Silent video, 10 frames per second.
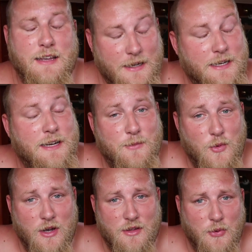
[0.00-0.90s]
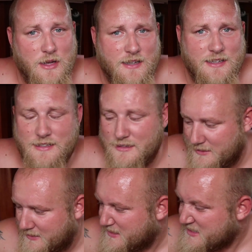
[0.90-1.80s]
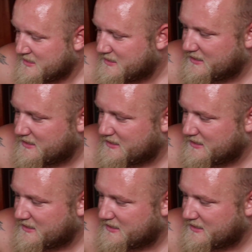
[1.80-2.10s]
I've brought in some ice cubes back.